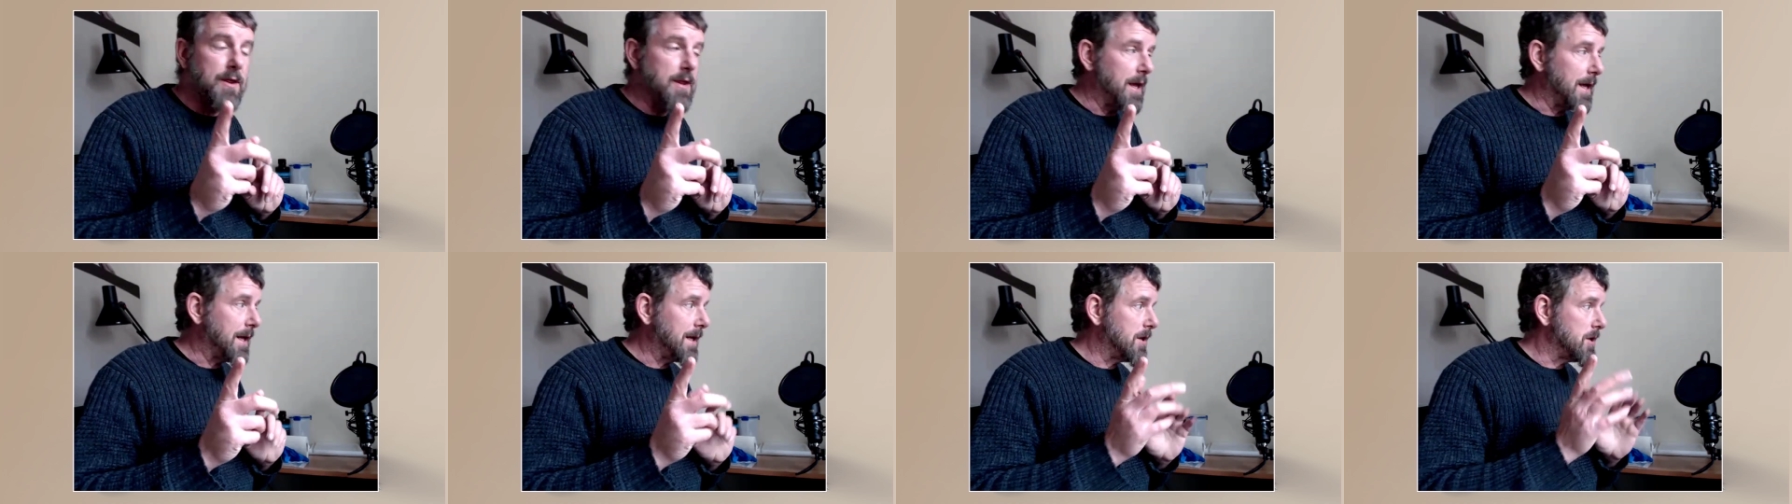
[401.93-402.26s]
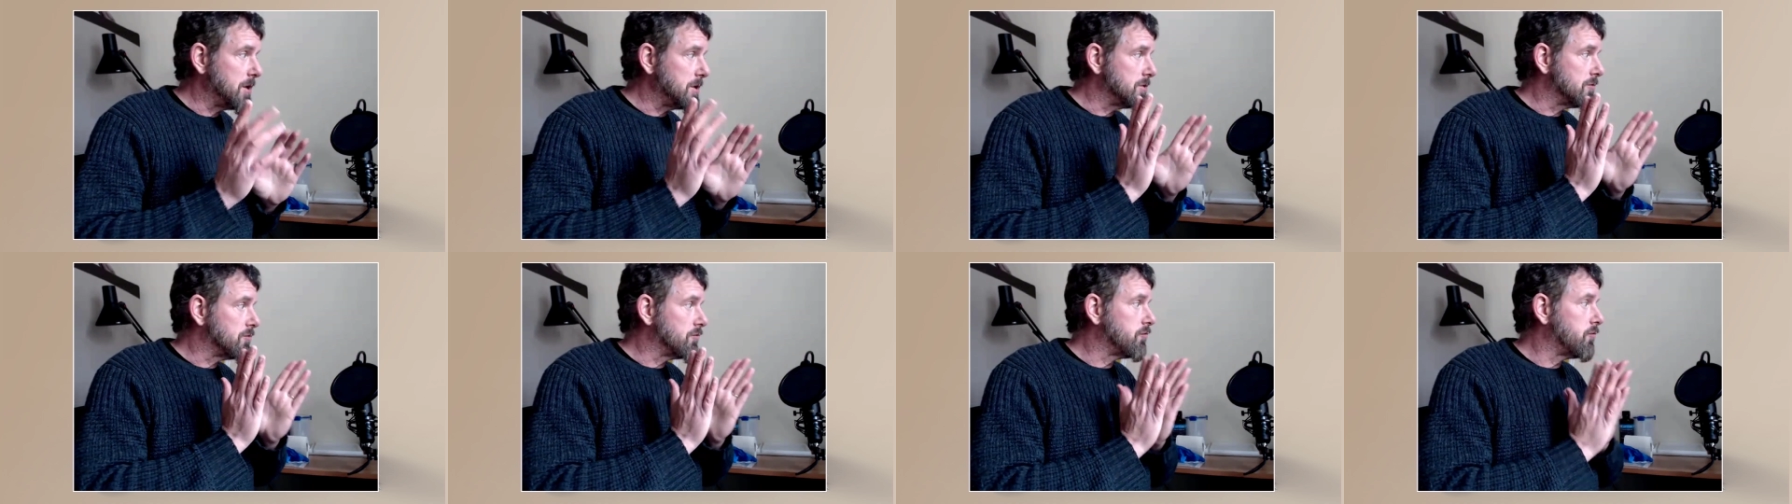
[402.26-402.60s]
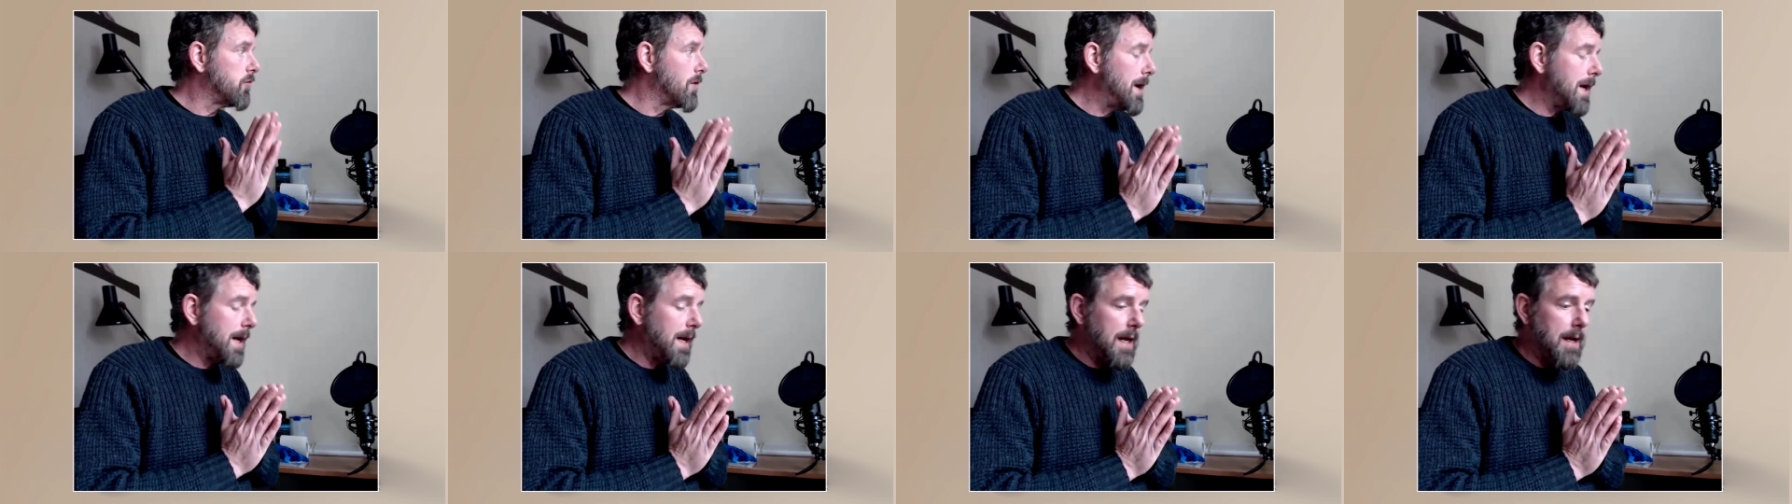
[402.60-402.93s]
thing that is
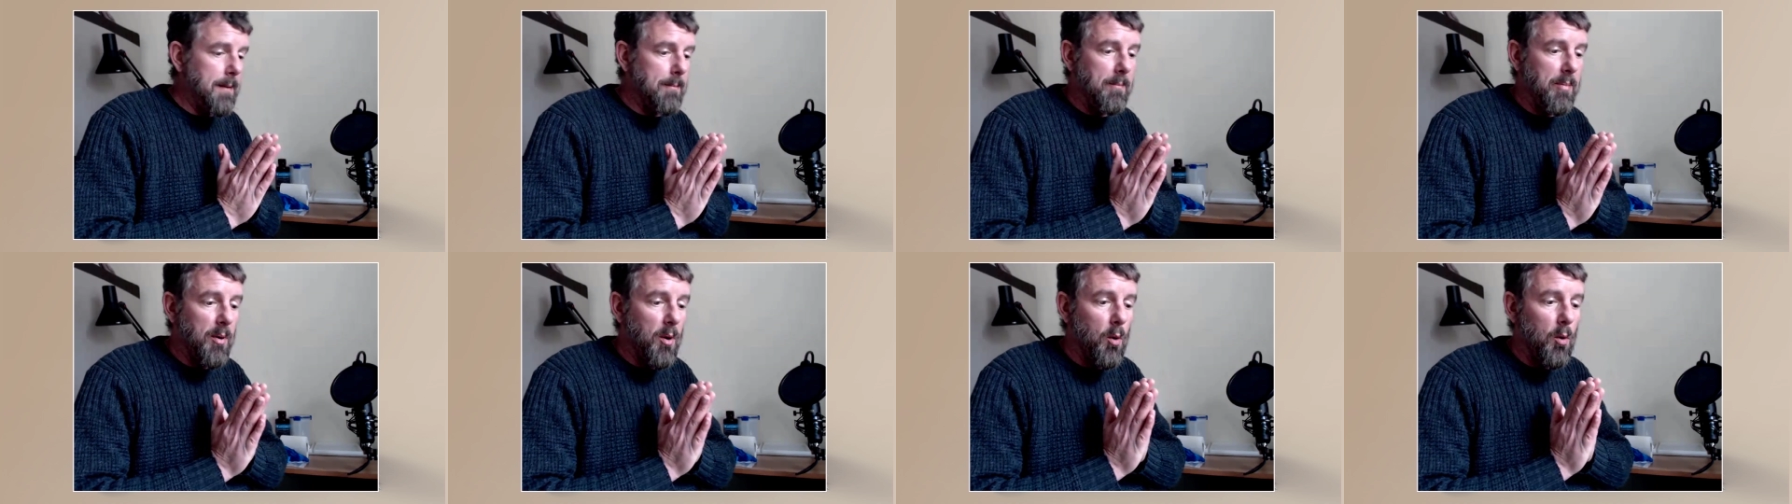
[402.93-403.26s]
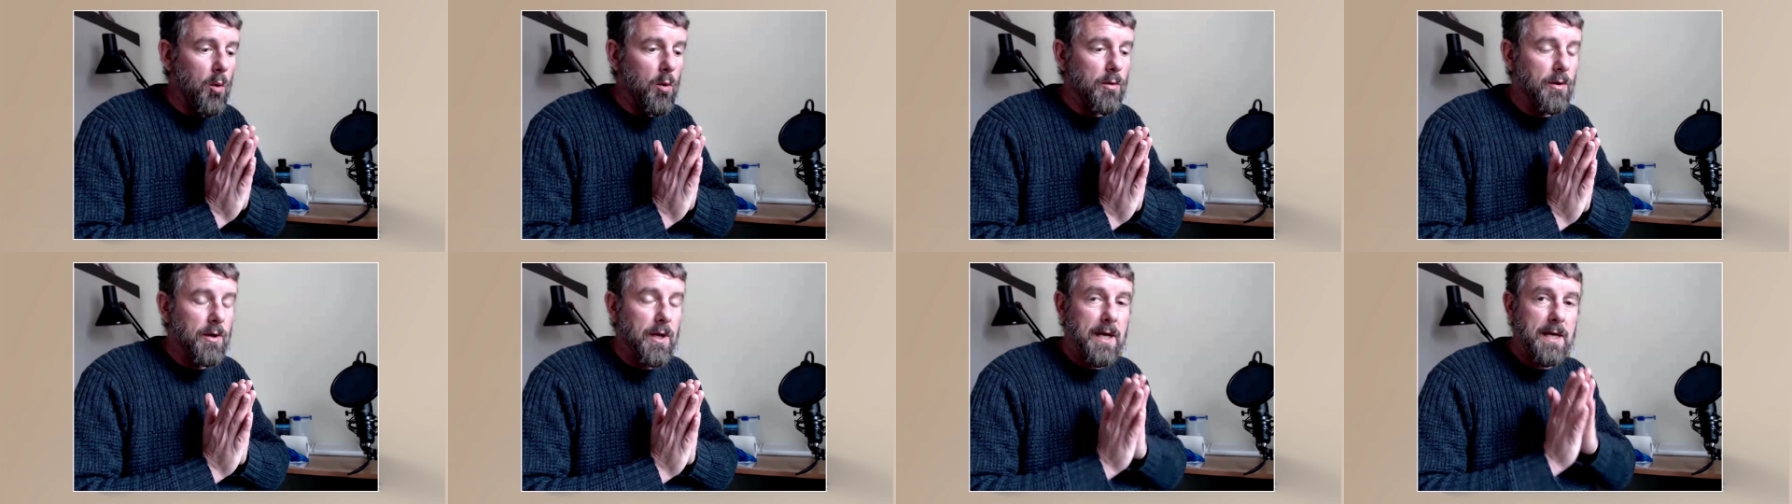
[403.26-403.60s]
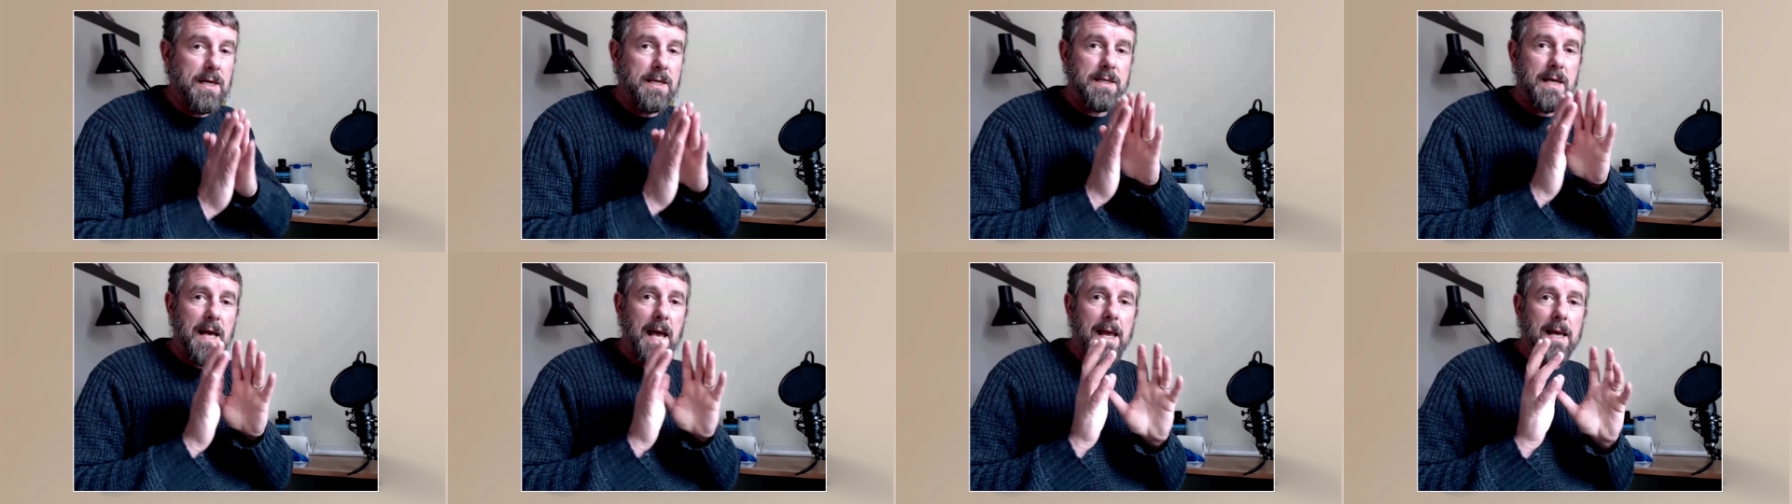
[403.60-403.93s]
really important
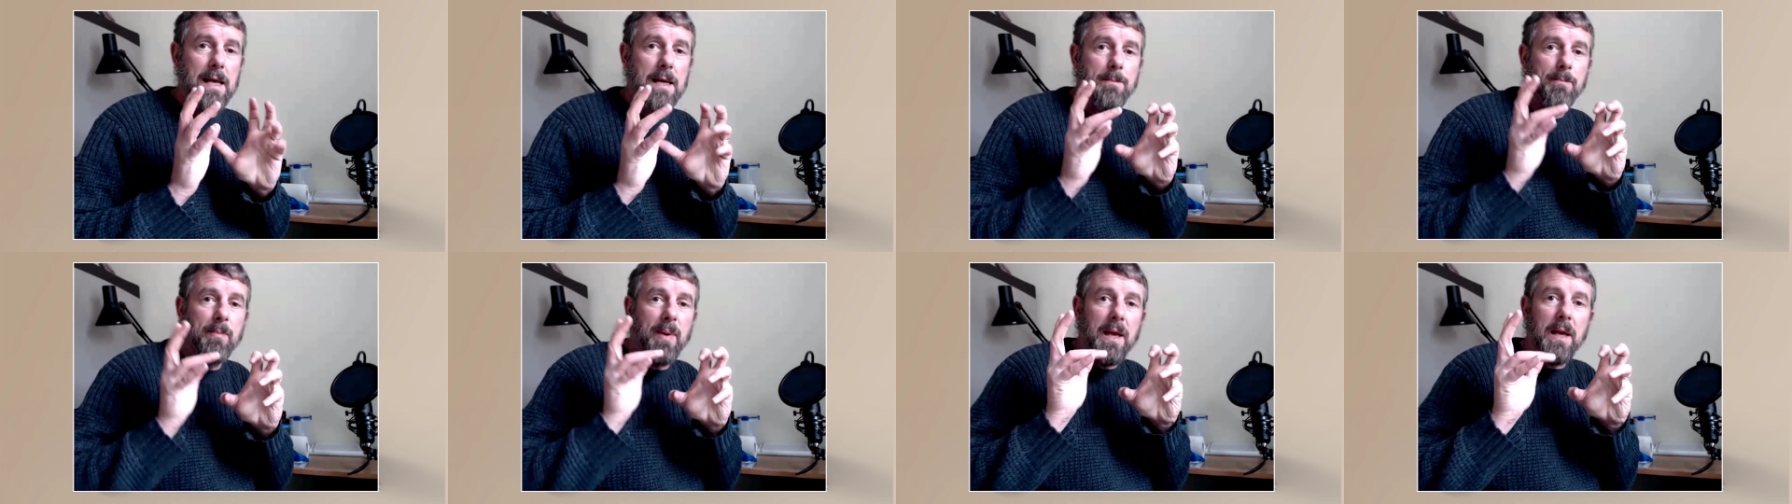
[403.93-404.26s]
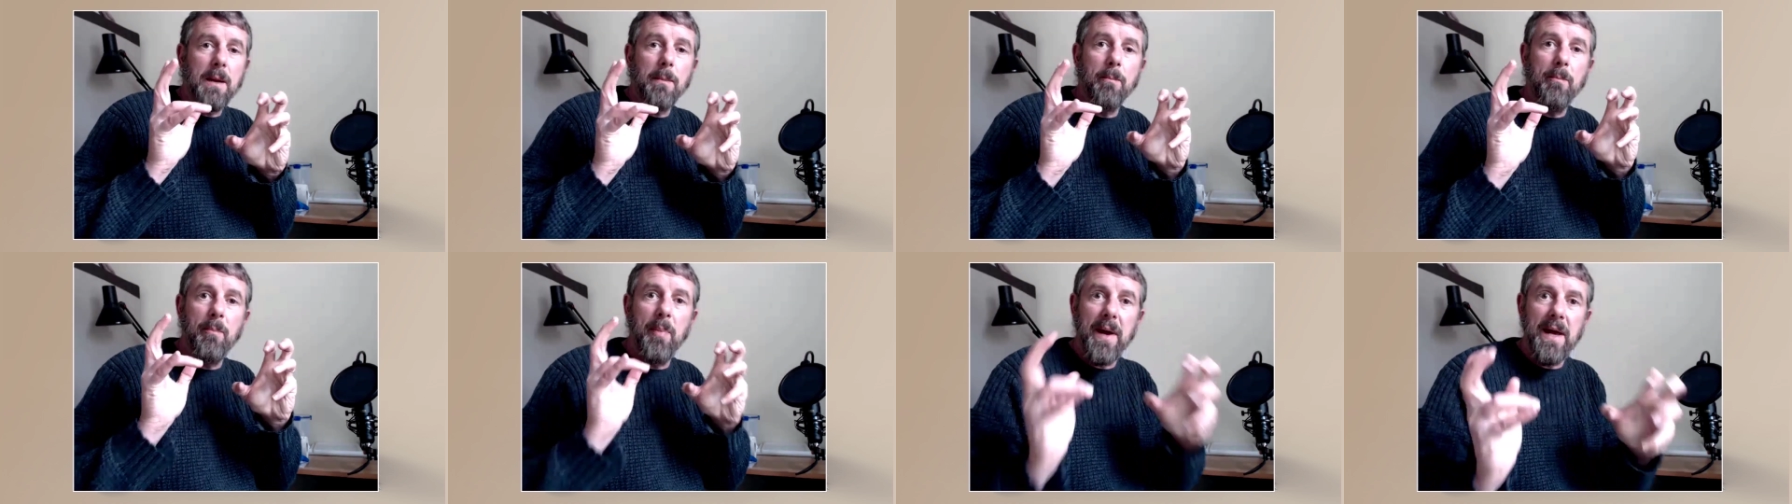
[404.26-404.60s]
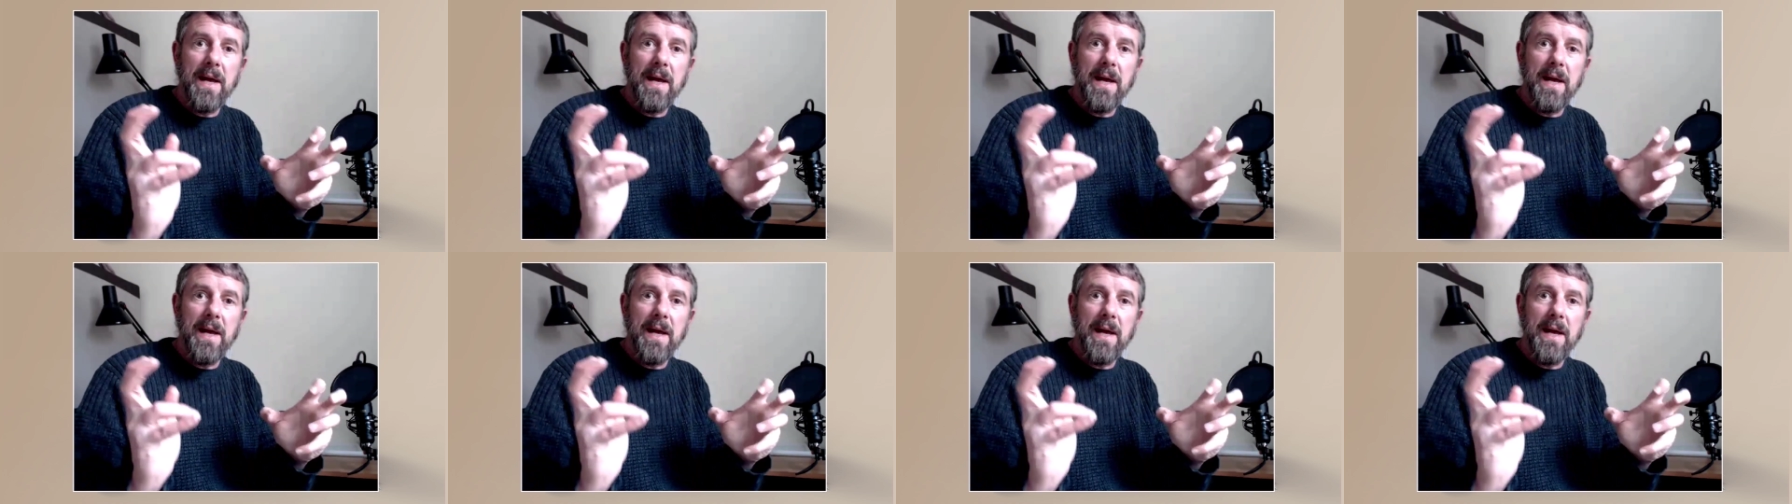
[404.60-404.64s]
is a big